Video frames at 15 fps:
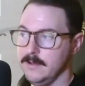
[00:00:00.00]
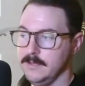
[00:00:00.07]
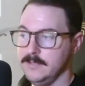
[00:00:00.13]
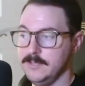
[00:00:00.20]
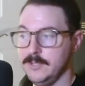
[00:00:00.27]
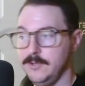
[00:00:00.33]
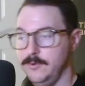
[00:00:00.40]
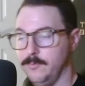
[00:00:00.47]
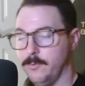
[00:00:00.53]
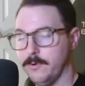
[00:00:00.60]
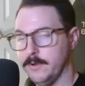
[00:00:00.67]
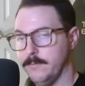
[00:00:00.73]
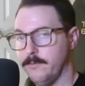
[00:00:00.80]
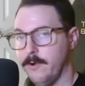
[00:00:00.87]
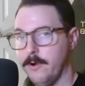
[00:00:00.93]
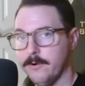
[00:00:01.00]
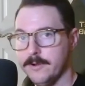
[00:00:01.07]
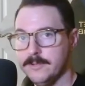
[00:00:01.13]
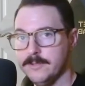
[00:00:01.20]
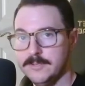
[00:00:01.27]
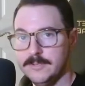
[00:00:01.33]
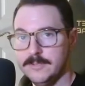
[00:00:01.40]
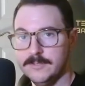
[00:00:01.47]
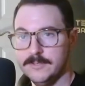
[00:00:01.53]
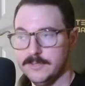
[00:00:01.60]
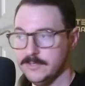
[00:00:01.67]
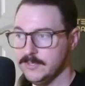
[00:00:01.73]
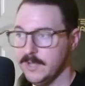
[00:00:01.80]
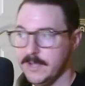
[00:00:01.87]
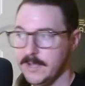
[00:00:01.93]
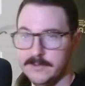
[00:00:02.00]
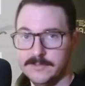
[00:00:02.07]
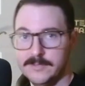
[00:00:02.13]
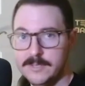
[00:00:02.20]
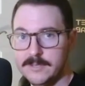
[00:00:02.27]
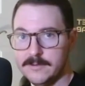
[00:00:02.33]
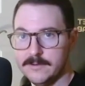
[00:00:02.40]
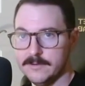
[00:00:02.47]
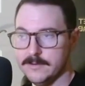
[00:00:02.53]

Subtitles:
continued work in progress is exciting to see.